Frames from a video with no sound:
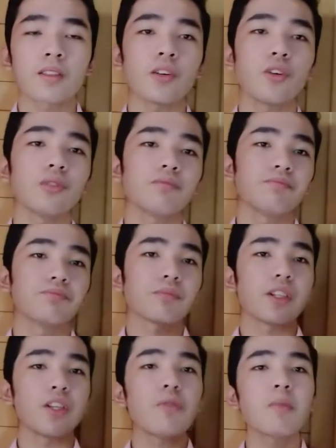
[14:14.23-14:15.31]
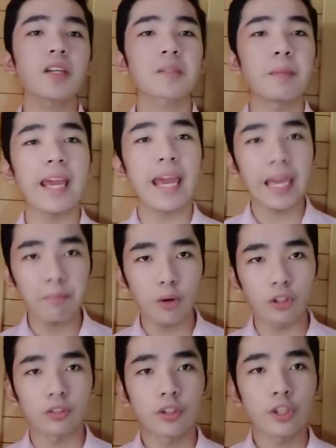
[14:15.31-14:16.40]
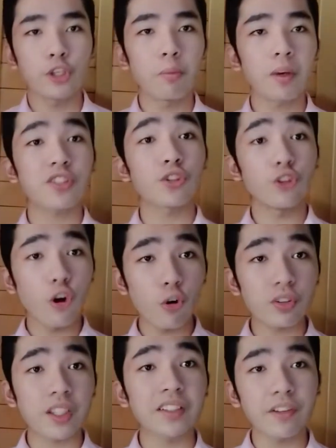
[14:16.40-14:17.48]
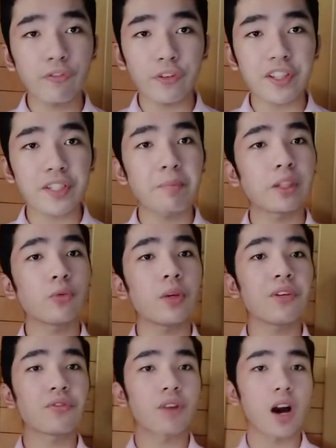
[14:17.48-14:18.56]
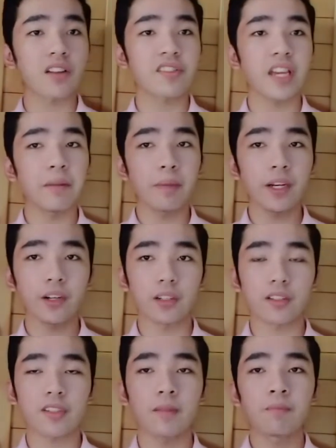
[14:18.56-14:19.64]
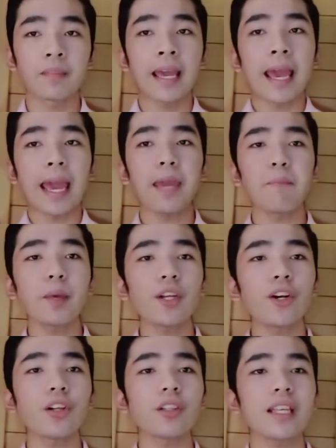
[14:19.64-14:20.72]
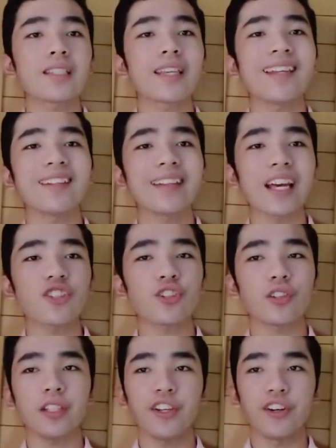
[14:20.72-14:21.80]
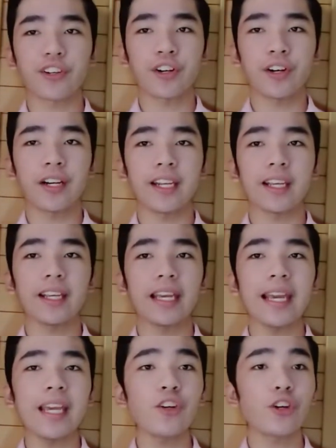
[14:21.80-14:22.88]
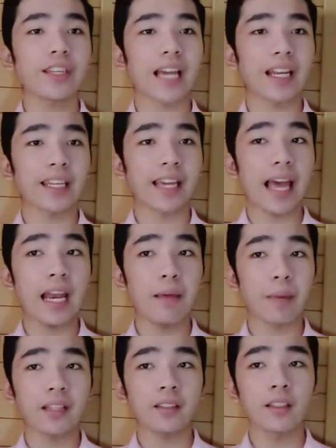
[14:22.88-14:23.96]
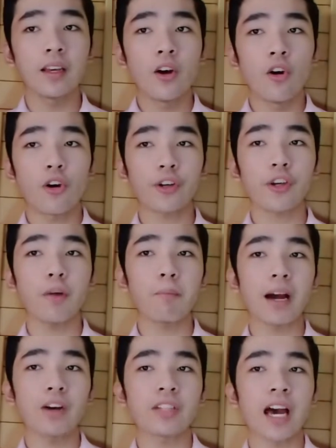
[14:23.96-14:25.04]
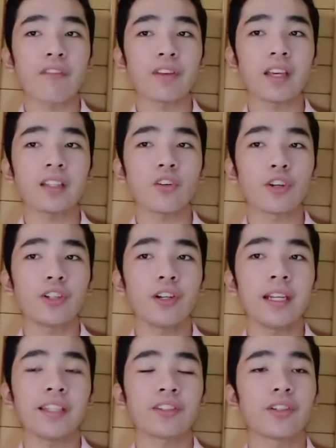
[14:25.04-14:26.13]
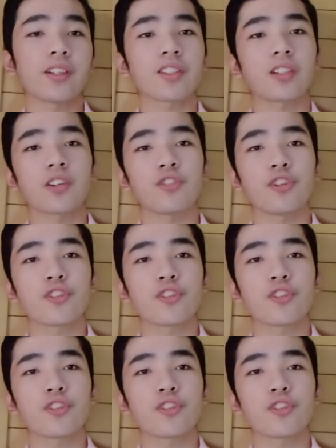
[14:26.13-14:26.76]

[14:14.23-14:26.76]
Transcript: So you must know the difference between rocks and minerals. A mineral is a naturally occurring inorganic element or compound having an orderly internal structure.